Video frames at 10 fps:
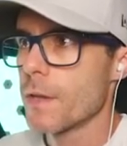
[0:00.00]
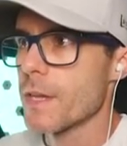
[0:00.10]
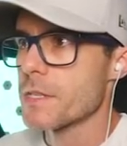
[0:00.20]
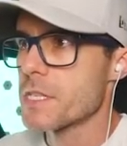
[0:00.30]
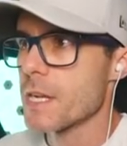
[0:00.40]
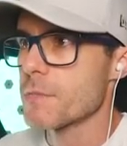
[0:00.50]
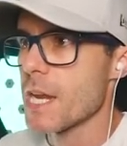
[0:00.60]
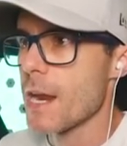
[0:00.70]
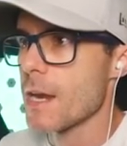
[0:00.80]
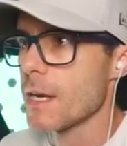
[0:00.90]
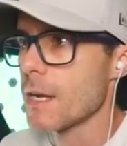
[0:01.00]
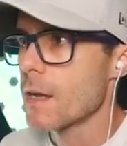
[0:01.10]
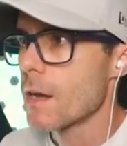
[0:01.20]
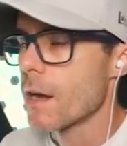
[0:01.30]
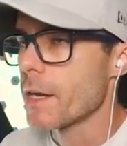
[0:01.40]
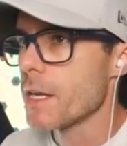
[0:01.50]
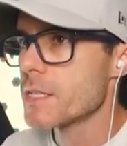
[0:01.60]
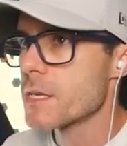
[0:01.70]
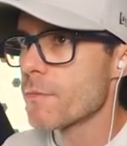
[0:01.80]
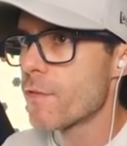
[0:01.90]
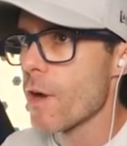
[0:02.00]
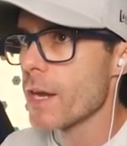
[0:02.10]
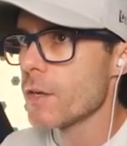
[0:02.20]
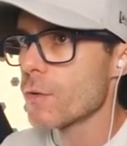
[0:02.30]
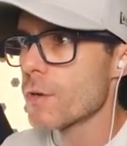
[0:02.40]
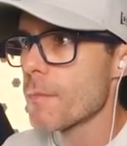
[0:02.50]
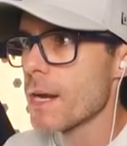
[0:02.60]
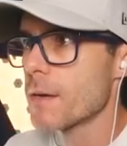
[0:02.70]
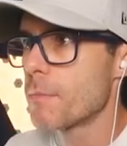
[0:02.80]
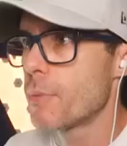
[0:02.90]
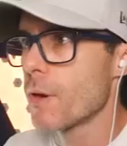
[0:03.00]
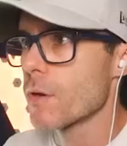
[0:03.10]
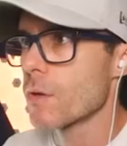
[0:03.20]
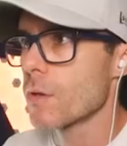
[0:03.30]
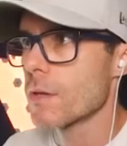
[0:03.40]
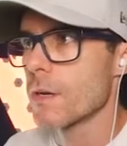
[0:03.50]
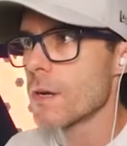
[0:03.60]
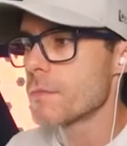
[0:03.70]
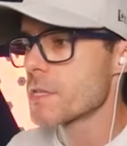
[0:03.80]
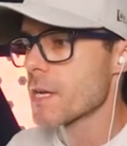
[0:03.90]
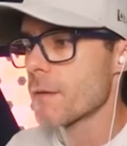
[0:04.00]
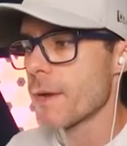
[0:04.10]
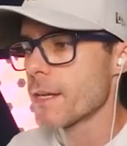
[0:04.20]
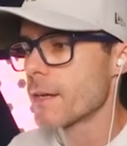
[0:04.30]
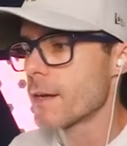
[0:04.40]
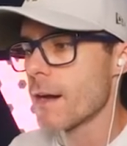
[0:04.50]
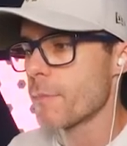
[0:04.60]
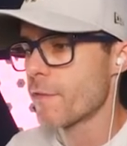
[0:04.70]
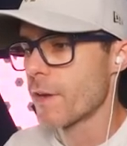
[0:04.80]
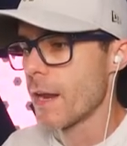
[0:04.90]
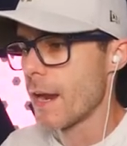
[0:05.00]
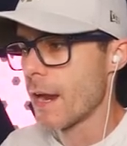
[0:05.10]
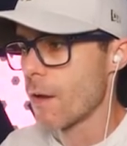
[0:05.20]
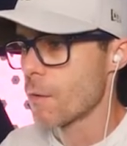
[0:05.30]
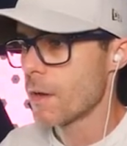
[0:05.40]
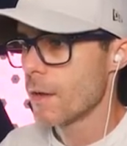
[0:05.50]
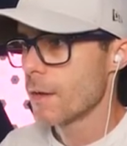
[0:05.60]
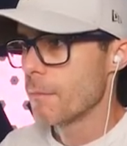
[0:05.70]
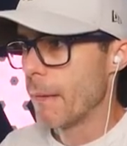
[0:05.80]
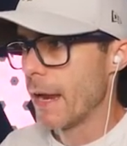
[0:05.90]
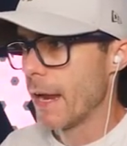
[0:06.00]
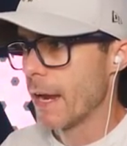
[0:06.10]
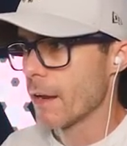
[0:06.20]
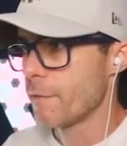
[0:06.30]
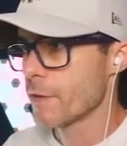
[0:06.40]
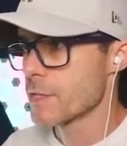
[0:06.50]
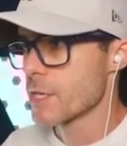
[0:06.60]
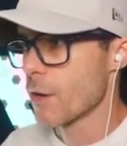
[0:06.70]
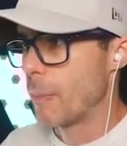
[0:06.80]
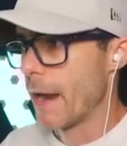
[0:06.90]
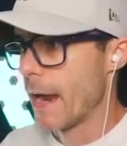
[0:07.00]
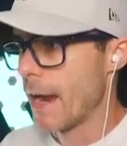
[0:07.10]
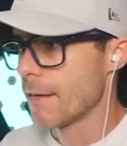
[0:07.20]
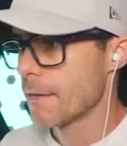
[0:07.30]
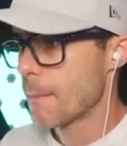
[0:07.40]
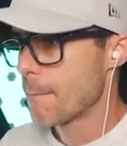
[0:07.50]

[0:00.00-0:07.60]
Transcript: That seems handy. I need some vine goo to make a bottle. Oh, I'm just gonna make a cup for now. Man, I feel so bad.